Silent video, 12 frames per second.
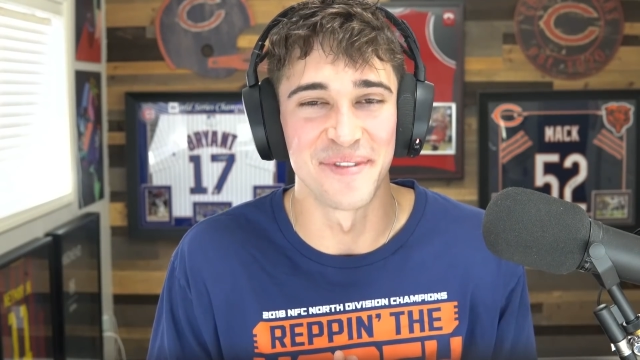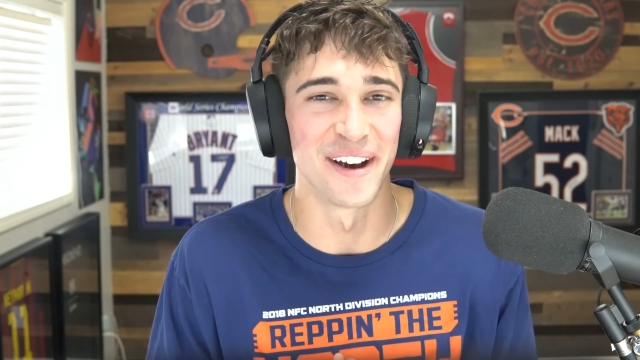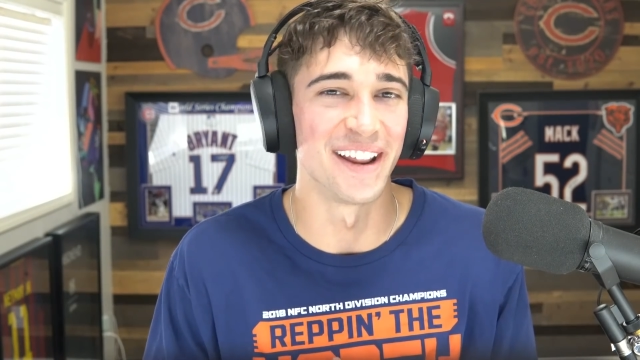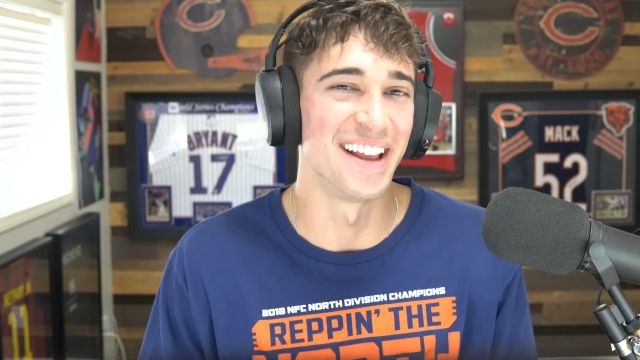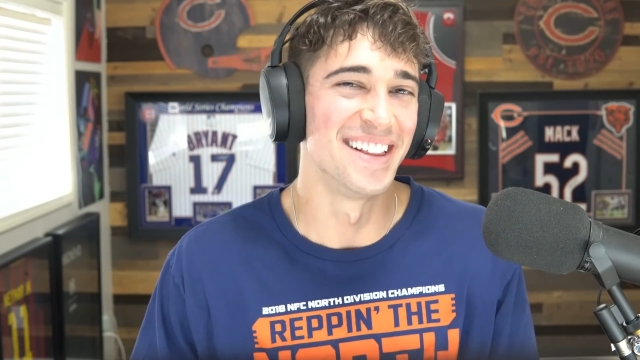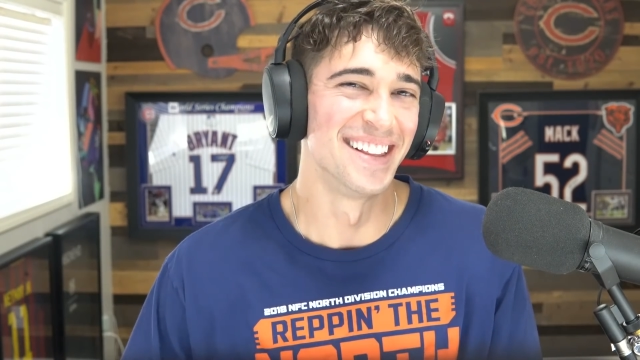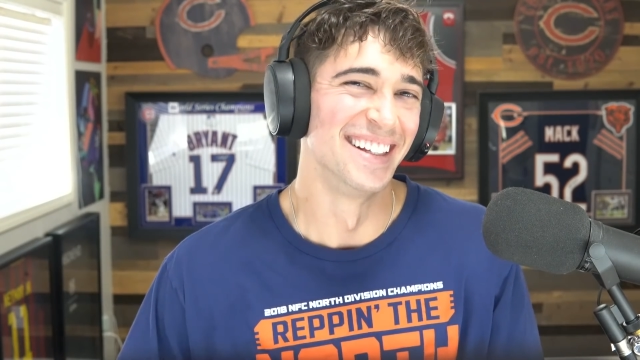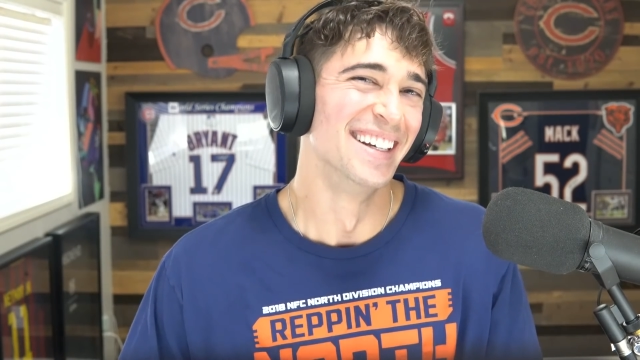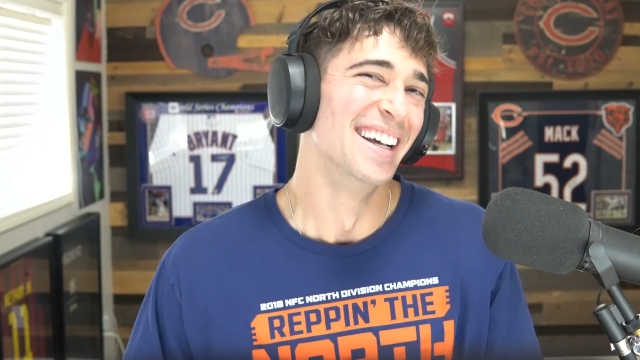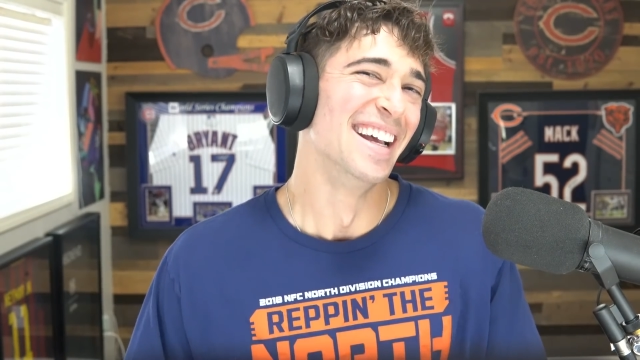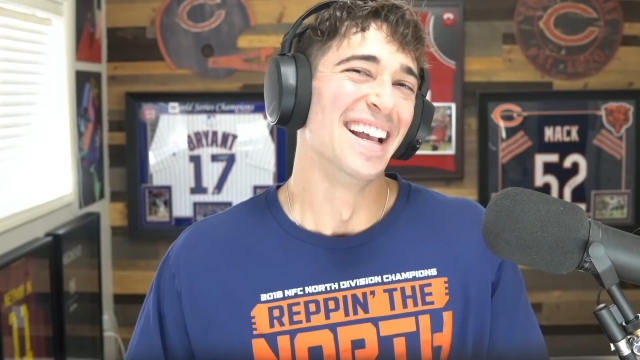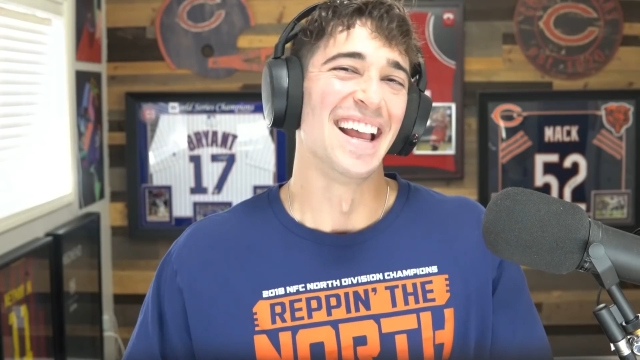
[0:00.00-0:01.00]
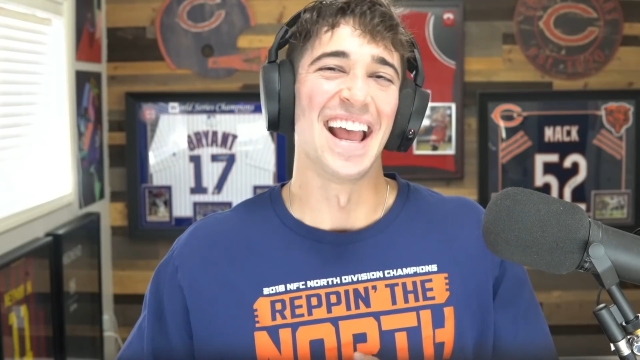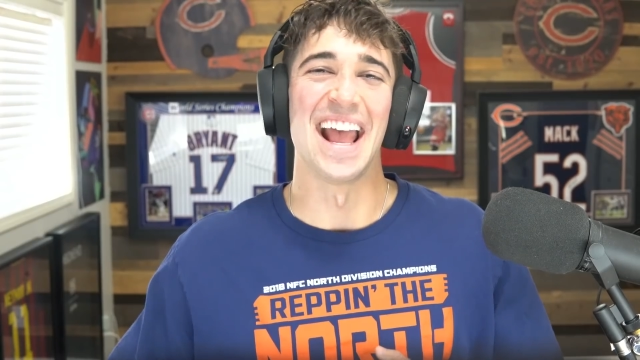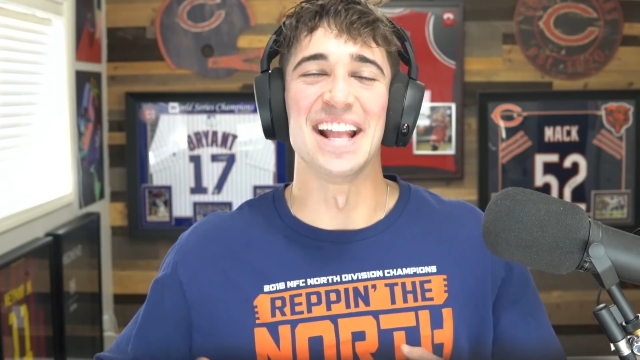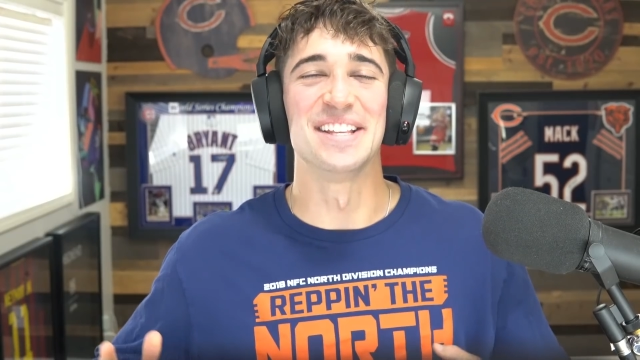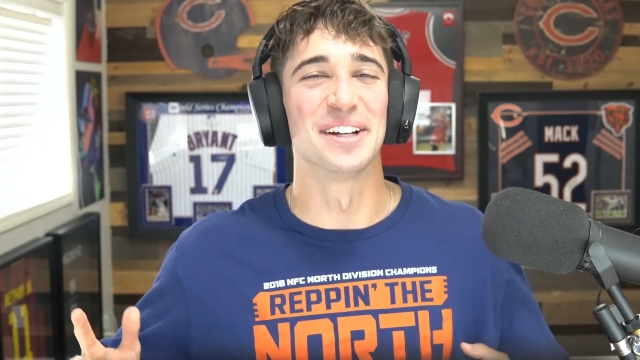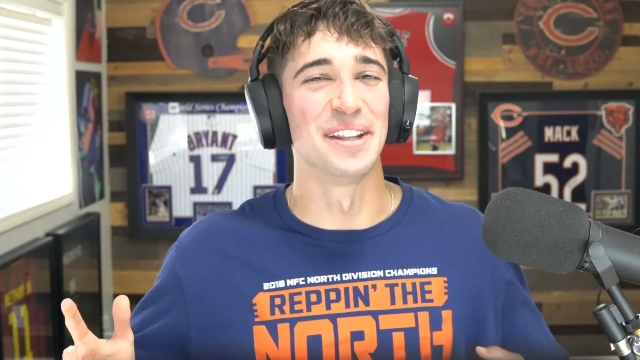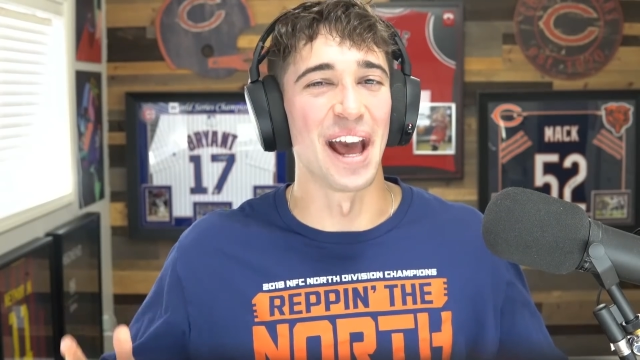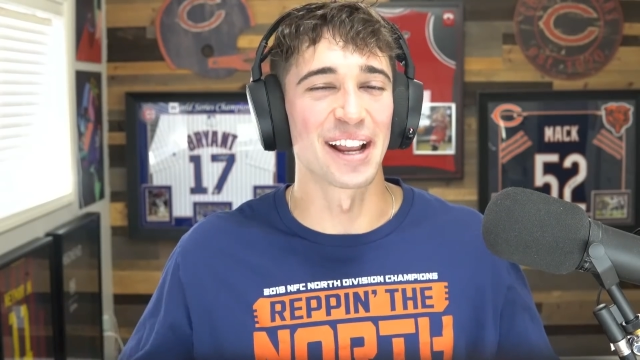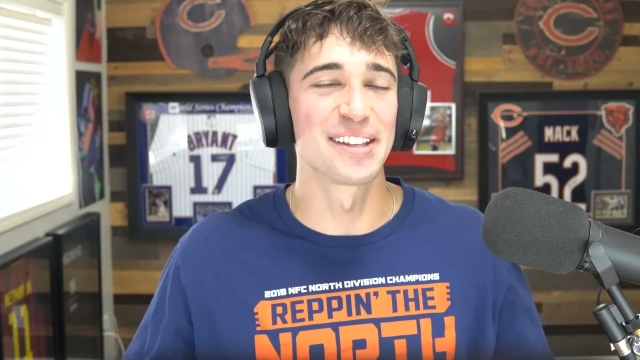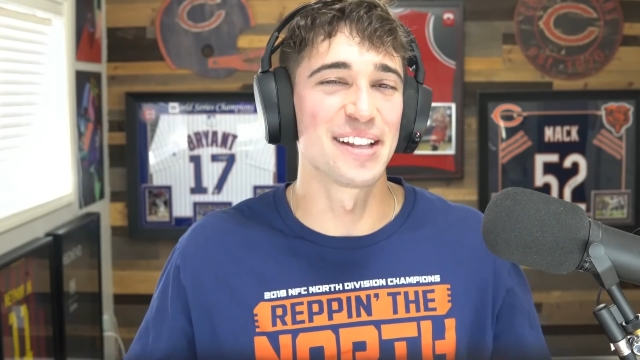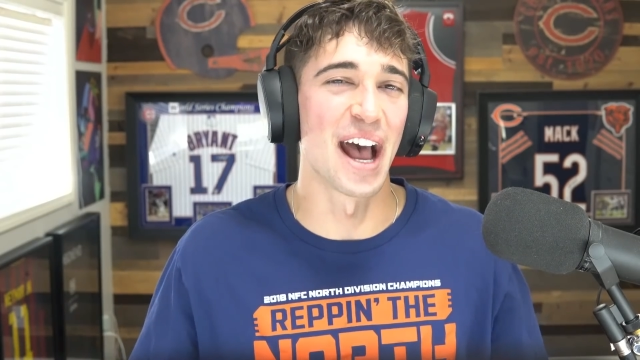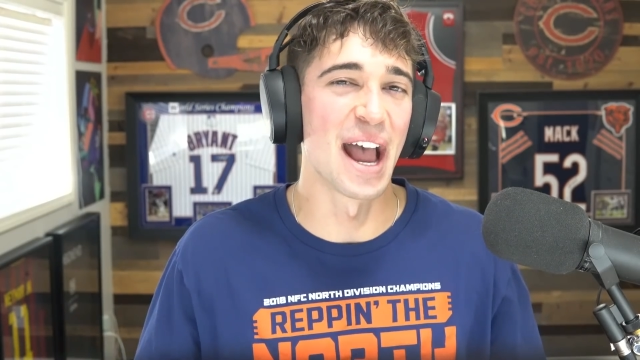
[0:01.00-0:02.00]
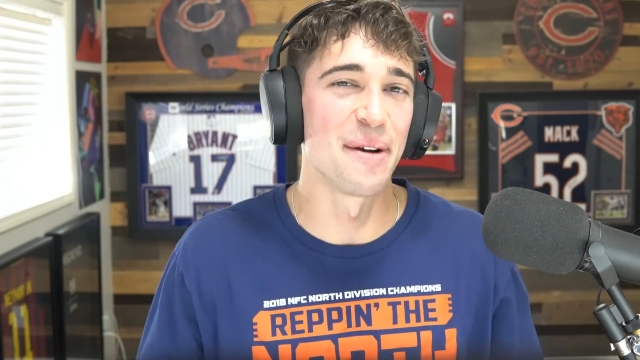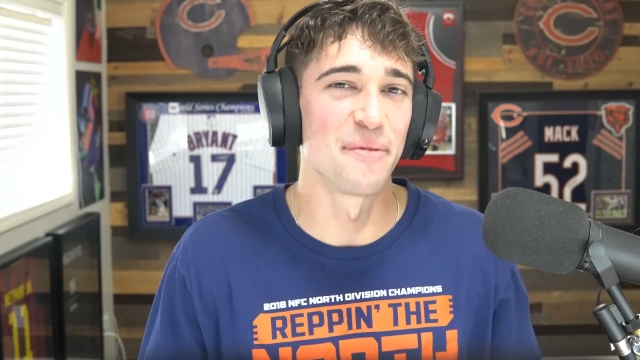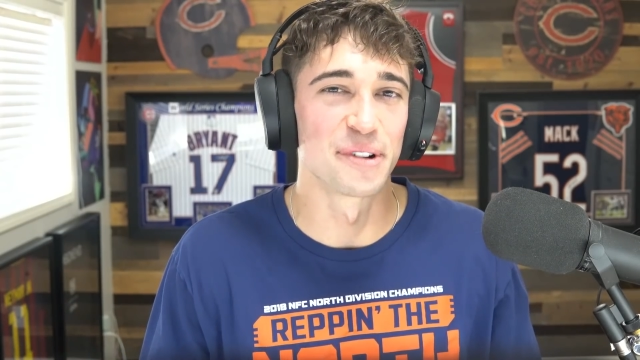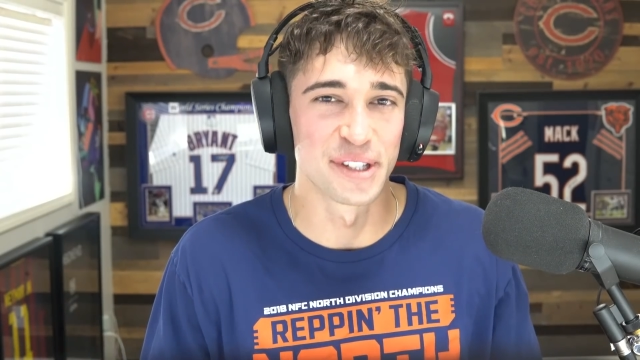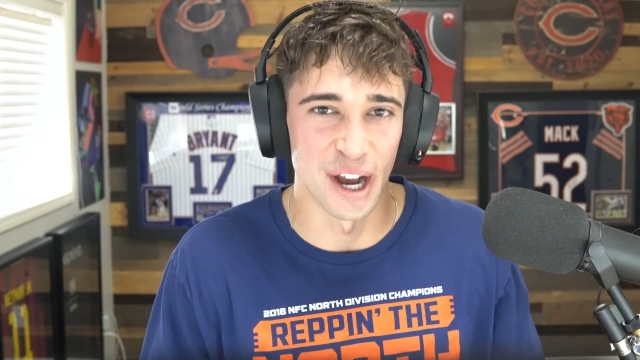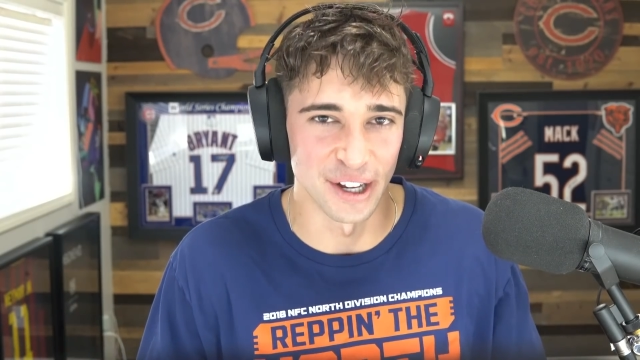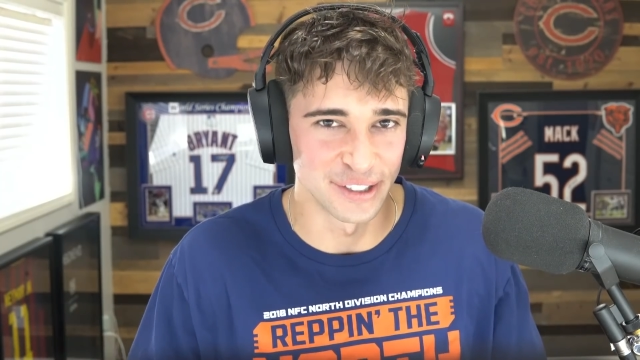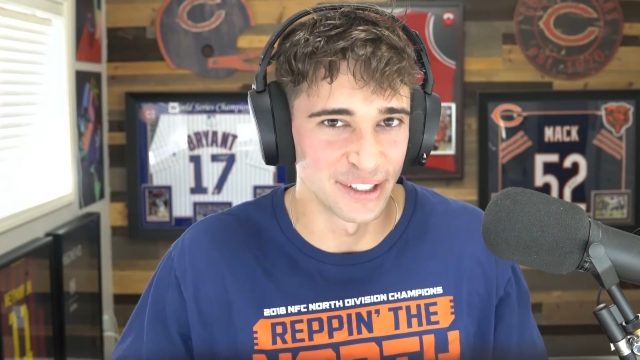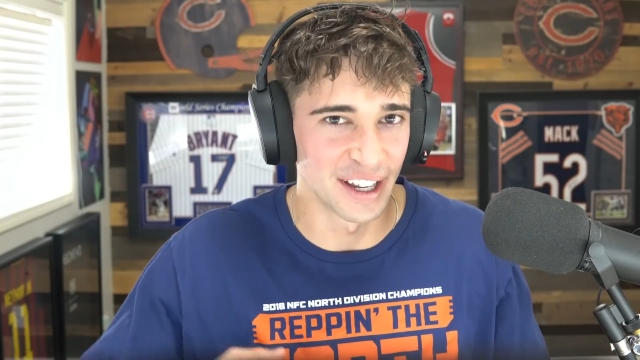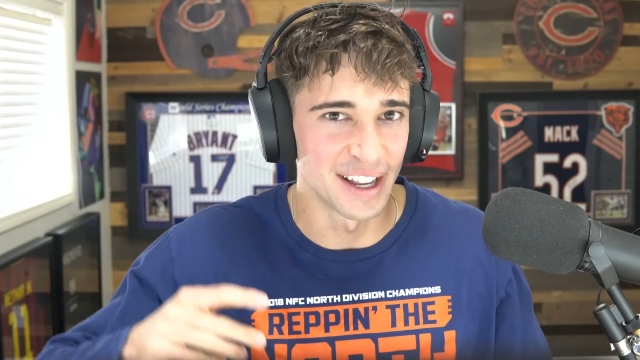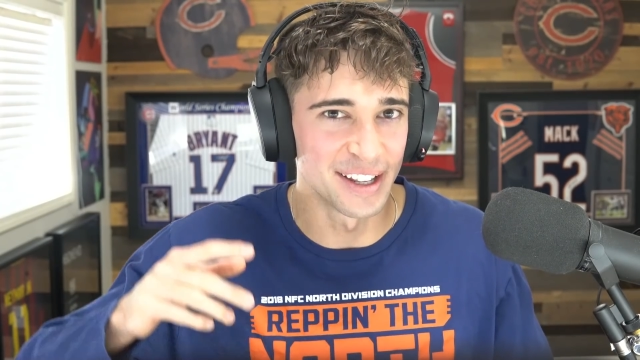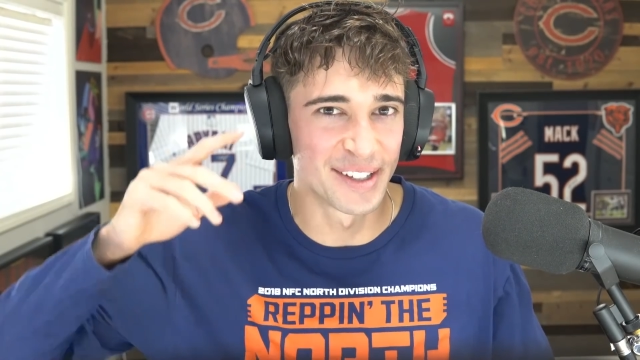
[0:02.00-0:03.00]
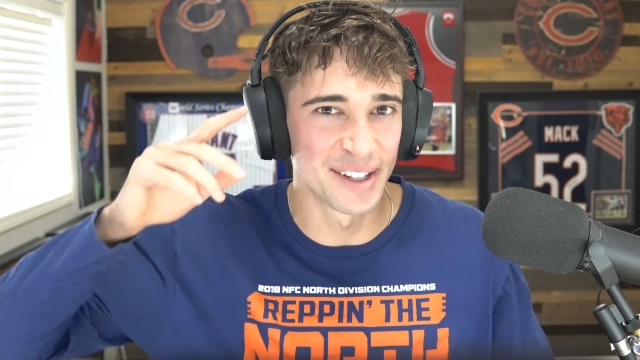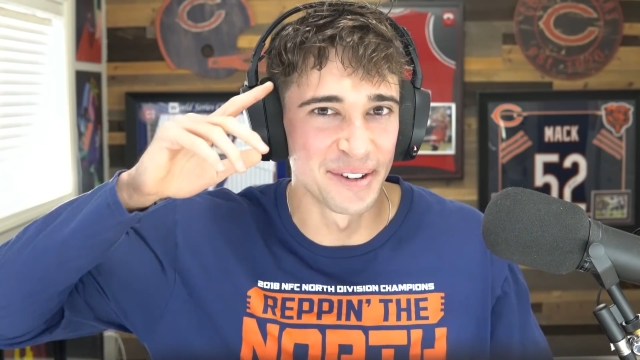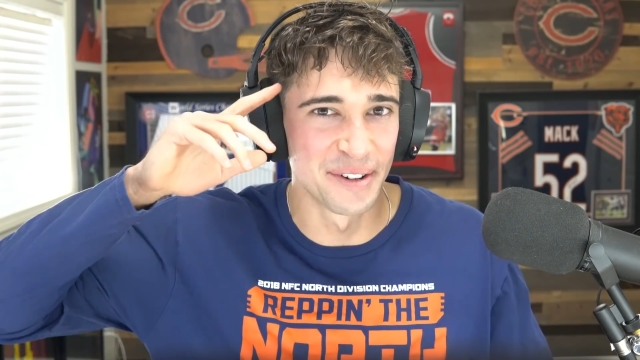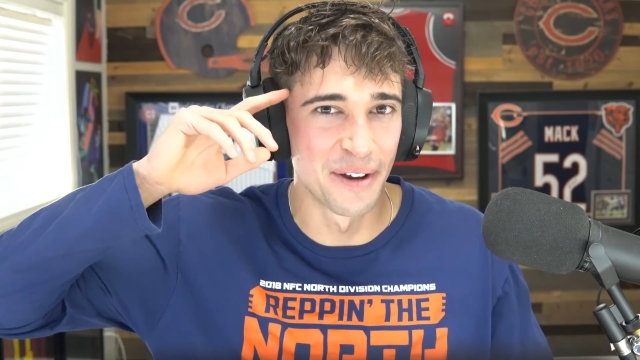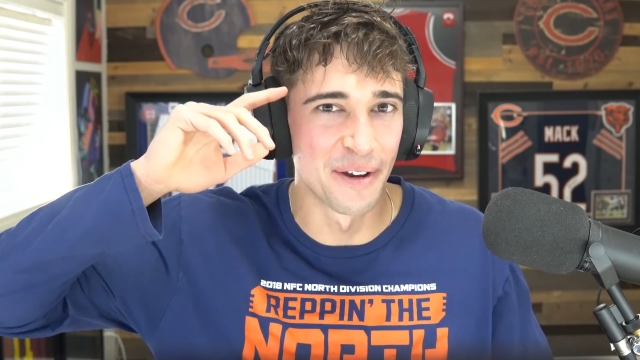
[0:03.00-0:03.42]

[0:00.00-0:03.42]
But oh my gosh. Until next time, we'll talk to you guys soon.